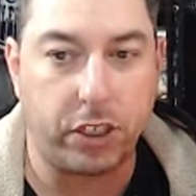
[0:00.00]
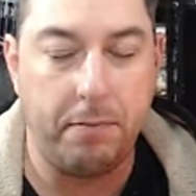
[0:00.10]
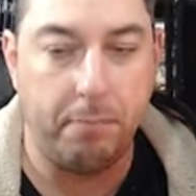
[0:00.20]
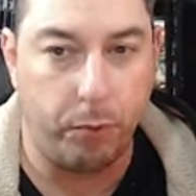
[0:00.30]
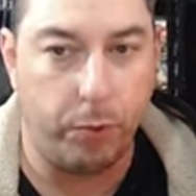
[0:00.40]

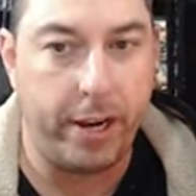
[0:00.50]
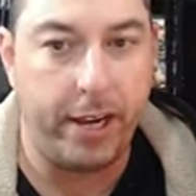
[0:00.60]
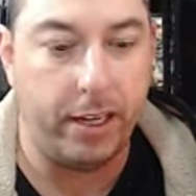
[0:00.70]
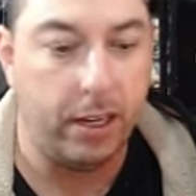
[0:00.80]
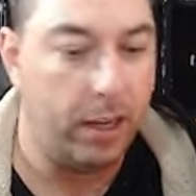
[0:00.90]

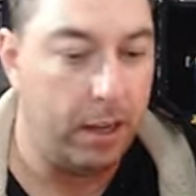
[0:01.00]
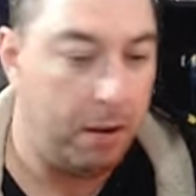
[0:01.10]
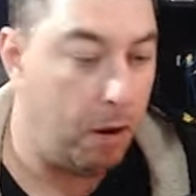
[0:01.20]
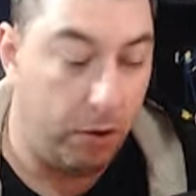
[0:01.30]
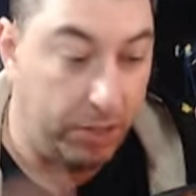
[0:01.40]
breed
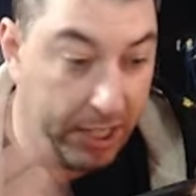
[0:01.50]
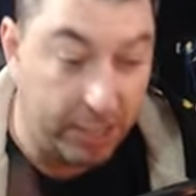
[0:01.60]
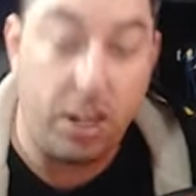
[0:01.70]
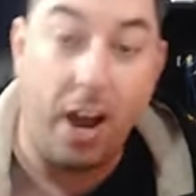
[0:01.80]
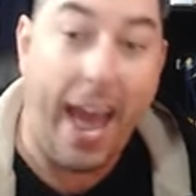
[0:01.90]
or does
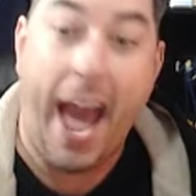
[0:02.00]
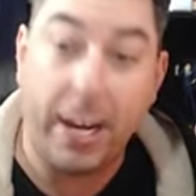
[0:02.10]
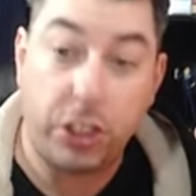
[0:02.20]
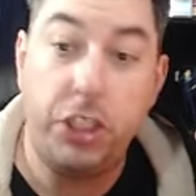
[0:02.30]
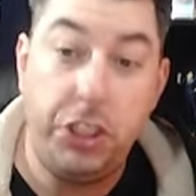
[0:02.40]
not
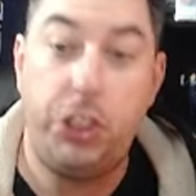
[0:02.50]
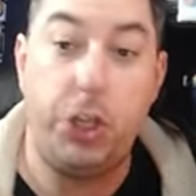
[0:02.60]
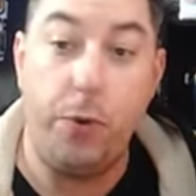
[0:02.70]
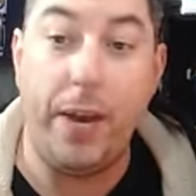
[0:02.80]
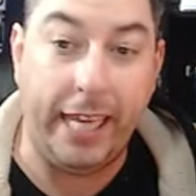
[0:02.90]
actually
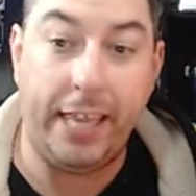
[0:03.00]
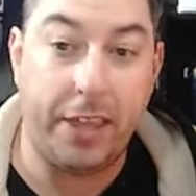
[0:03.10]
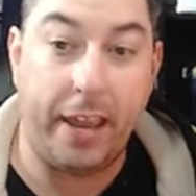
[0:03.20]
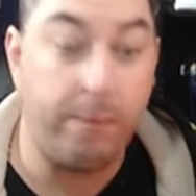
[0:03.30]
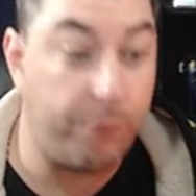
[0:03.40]
do
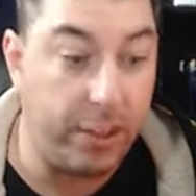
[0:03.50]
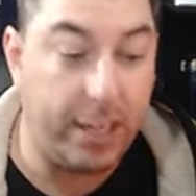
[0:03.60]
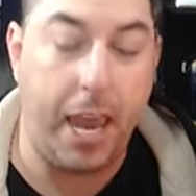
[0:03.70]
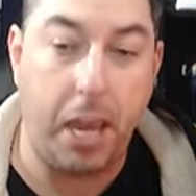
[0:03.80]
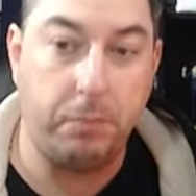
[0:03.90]
anything for the
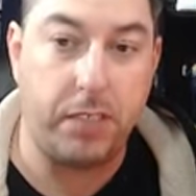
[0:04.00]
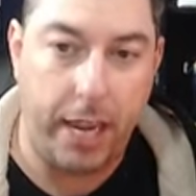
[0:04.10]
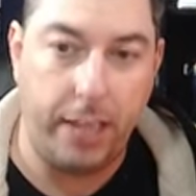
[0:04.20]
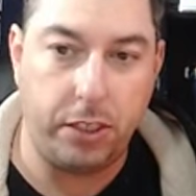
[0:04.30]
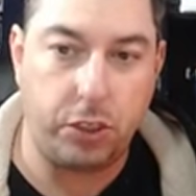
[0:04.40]
games
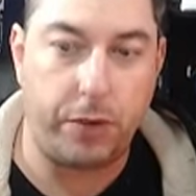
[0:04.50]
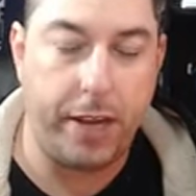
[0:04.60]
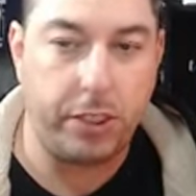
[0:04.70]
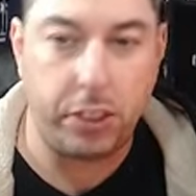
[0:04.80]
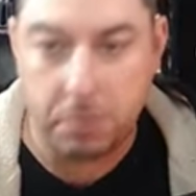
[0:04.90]
industry.
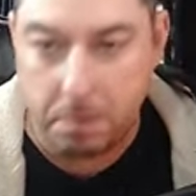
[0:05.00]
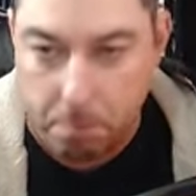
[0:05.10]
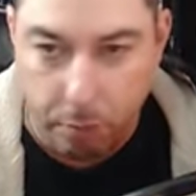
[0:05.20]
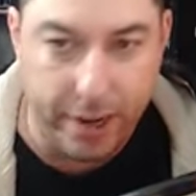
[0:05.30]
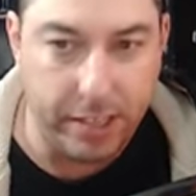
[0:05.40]
It just
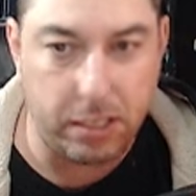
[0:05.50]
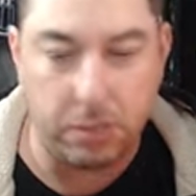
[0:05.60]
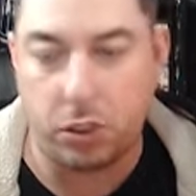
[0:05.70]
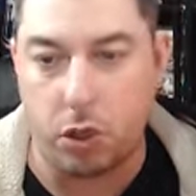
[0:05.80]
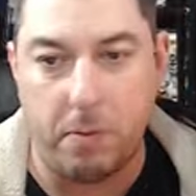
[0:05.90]
brings it
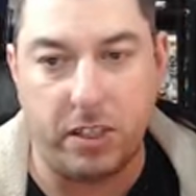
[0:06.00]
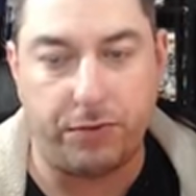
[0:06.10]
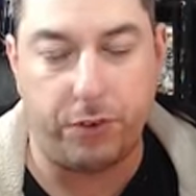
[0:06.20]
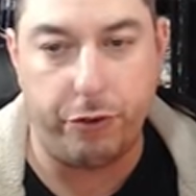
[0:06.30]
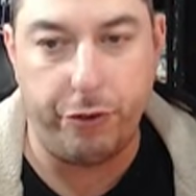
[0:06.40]
so much
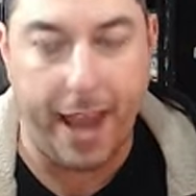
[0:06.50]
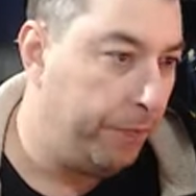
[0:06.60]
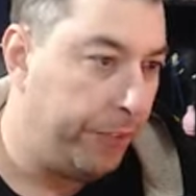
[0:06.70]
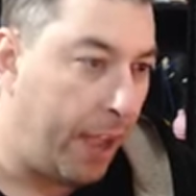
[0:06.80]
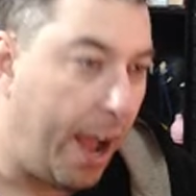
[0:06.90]
further
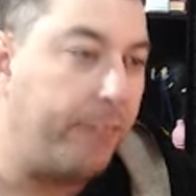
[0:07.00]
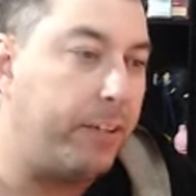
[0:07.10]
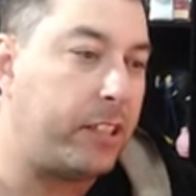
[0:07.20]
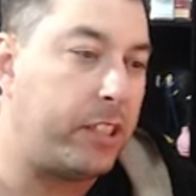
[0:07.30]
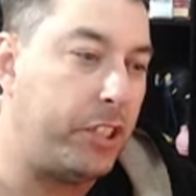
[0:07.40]
down. I
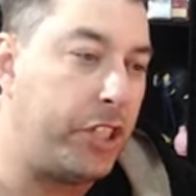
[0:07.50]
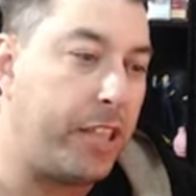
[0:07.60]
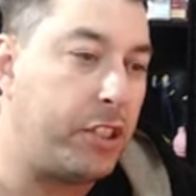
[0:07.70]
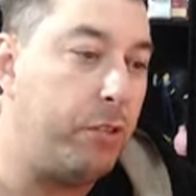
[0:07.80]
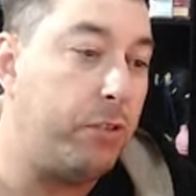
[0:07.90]

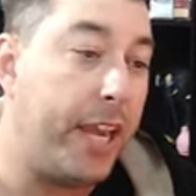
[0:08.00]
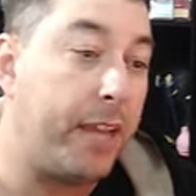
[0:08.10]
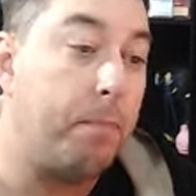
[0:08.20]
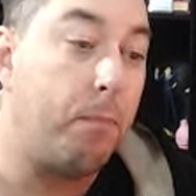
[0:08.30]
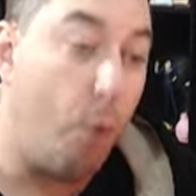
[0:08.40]
suggest you take
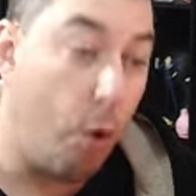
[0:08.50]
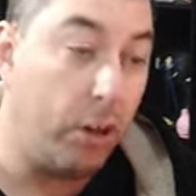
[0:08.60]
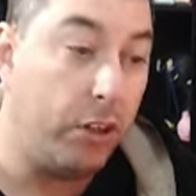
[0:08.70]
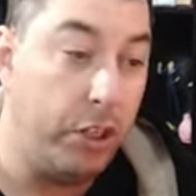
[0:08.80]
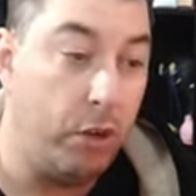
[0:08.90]
more
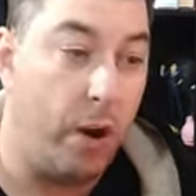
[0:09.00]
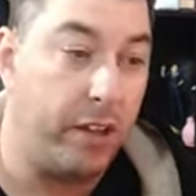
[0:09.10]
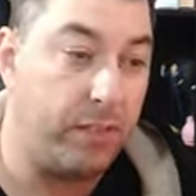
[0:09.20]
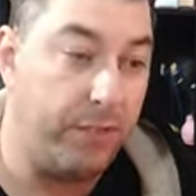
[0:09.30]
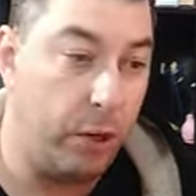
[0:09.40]

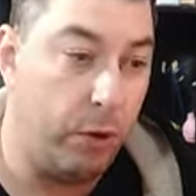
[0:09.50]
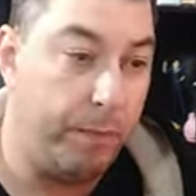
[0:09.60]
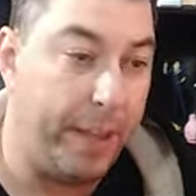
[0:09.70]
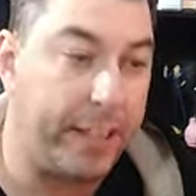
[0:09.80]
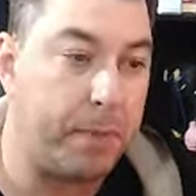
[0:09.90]
nuanced view,
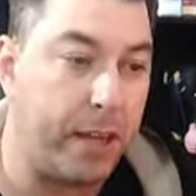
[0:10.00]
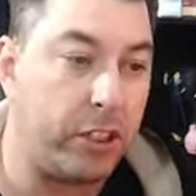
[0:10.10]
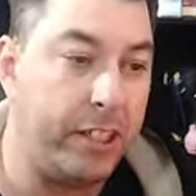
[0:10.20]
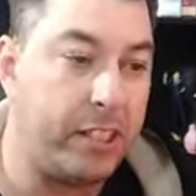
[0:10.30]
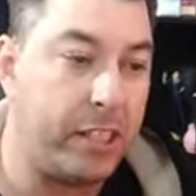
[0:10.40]

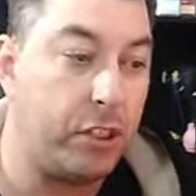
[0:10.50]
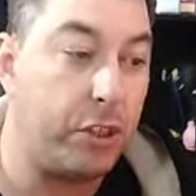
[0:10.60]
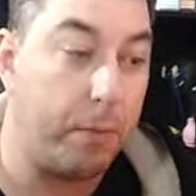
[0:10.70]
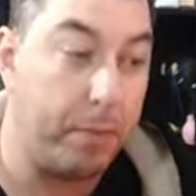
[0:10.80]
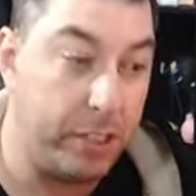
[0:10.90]
especially since you
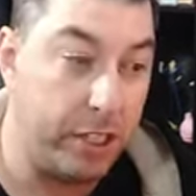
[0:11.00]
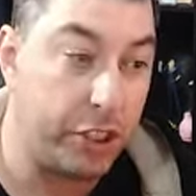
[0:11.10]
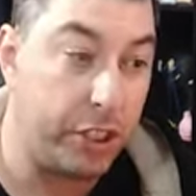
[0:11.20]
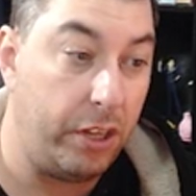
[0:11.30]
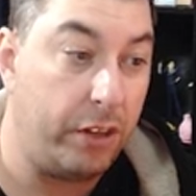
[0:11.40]

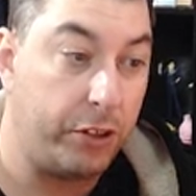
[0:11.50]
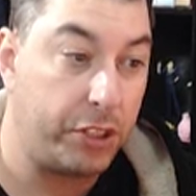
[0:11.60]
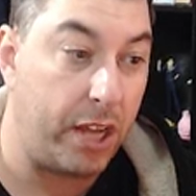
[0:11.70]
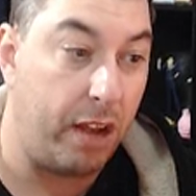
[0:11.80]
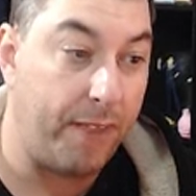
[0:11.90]
position
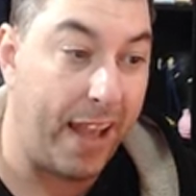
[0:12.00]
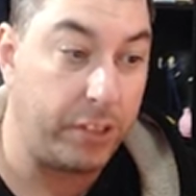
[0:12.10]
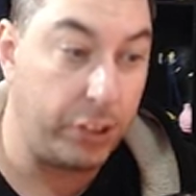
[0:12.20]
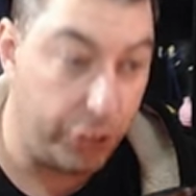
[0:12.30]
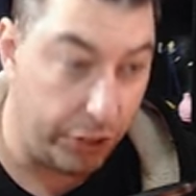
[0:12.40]
yourself as a
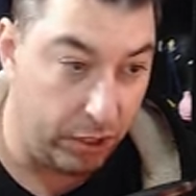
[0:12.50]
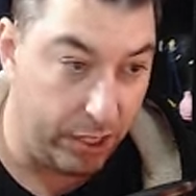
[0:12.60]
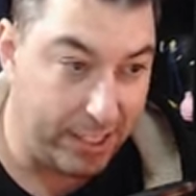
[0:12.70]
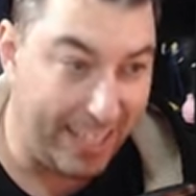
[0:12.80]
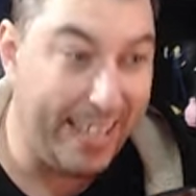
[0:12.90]

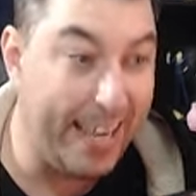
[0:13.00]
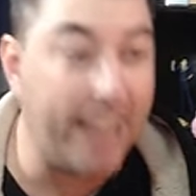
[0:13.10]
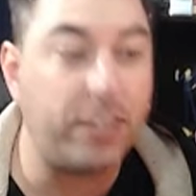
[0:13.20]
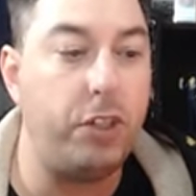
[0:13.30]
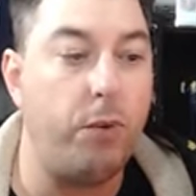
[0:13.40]
journalist,
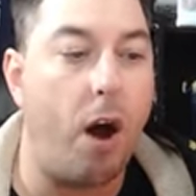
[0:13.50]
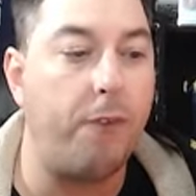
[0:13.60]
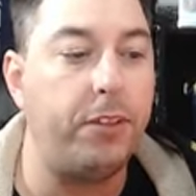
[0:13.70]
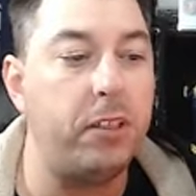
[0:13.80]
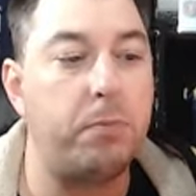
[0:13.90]
yet you
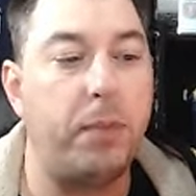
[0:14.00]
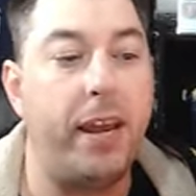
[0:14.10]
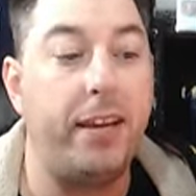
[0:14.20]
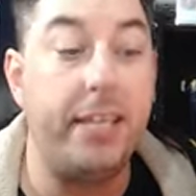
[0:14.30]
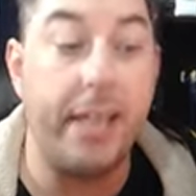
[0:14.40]
often display a
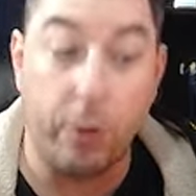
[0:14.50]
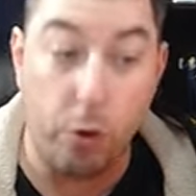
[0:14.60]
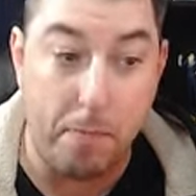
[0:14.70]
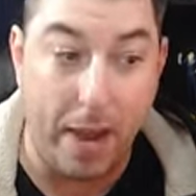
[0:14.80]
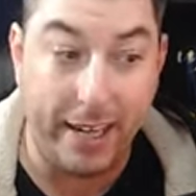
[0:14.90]

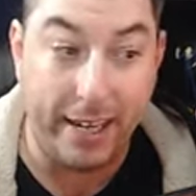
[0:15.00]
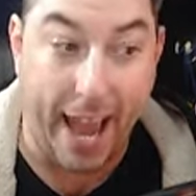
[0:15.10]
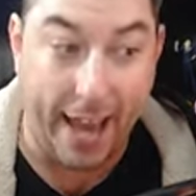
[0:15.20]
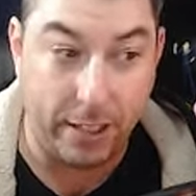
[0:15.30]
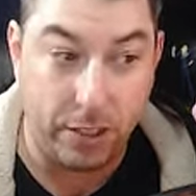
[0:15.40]
narrow-minded
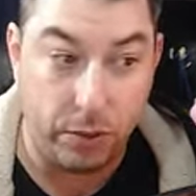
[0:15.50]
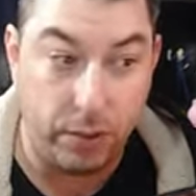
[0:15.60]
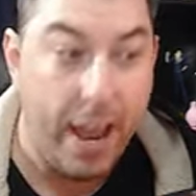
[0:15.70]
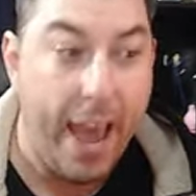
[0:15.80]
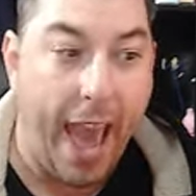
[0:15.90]
attitude
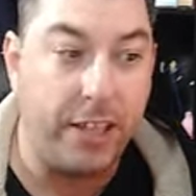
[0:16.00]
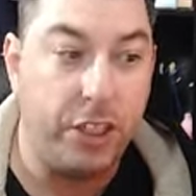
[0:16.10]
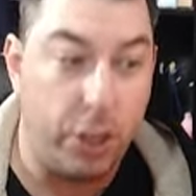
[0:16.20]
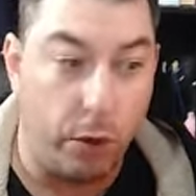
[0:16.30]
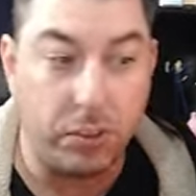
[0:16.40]
and
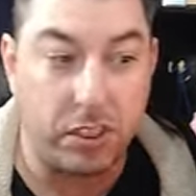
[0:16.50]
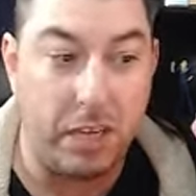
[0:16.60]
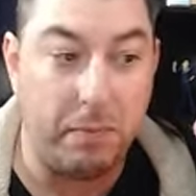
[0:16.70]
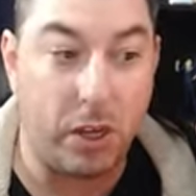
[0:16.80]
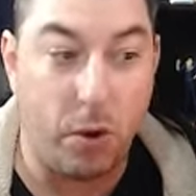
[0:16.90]
don't
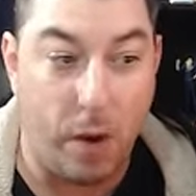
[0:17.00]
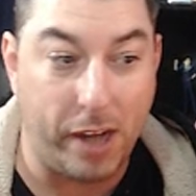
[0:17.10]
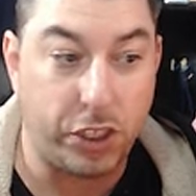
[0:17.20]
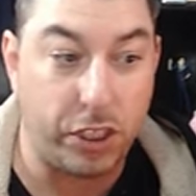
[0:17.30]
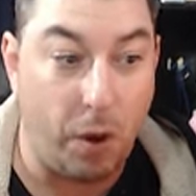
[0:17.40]
seem to
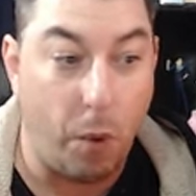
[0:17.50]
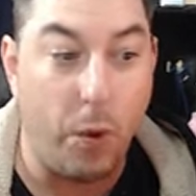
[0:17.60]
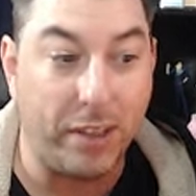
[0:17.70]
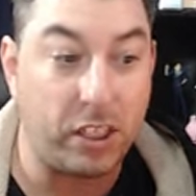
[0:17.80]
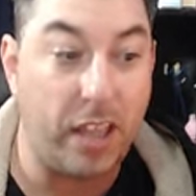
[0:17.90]
question
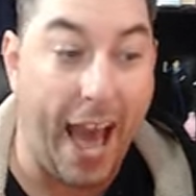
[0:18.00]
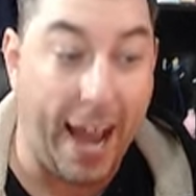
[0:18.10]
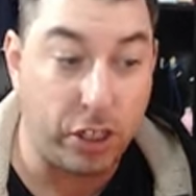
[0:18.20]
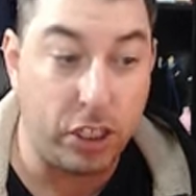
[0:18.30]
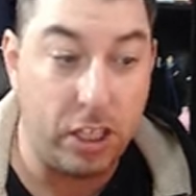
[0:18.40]
what's
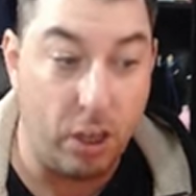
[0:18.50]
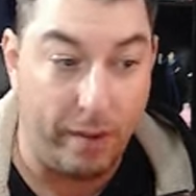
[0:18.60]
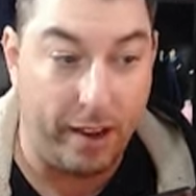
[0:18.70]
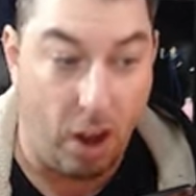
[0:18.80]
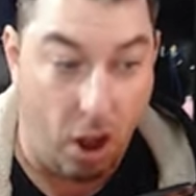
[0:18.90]
actually
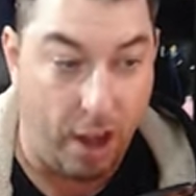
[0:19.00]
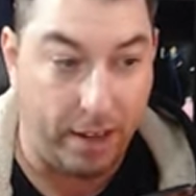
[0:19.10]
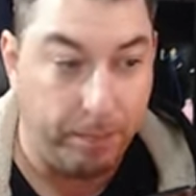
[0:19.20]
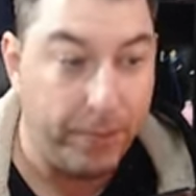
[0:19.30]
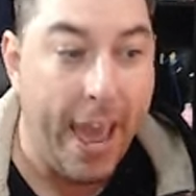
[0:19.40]
going on.
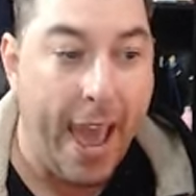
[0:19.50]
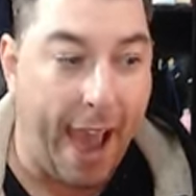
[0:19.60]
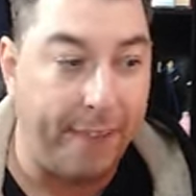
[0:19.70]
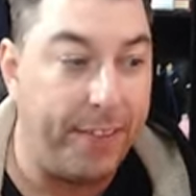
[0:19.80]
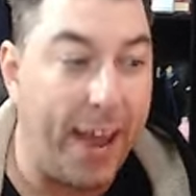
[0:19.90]

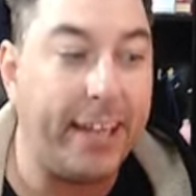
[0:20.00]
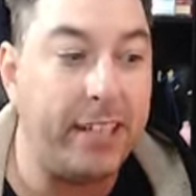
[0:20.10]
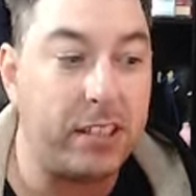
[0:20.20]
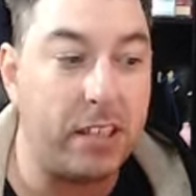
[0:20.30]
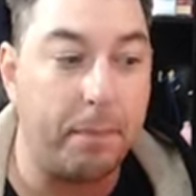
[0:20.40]
And that is
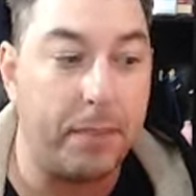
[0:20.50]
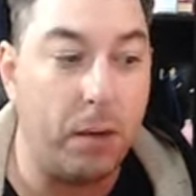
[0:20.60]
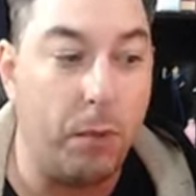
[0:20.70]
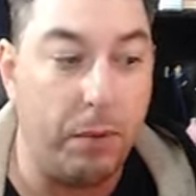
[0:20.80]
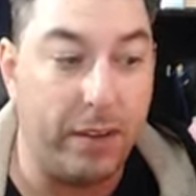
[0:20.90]
something
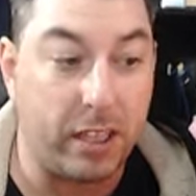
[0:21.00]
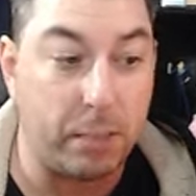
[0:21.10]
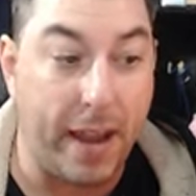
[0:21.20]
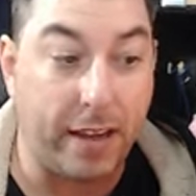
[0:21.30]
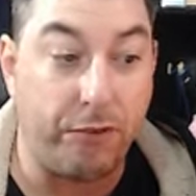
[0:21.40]
we would
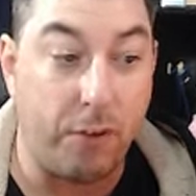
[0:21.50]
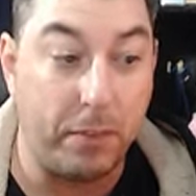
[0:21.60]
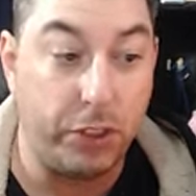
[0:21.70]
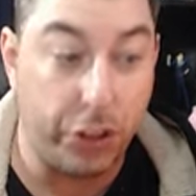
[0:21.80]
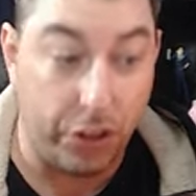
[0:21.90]
expect from a
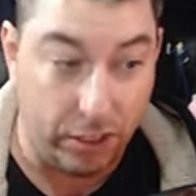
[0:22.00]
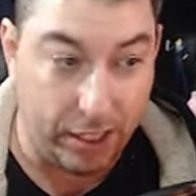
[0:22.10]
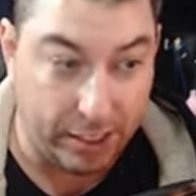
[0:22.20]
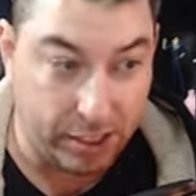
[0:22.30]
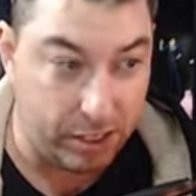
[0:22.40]

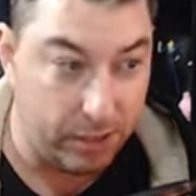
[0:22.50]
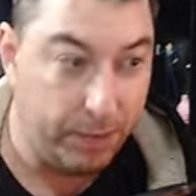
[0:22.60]
journalist.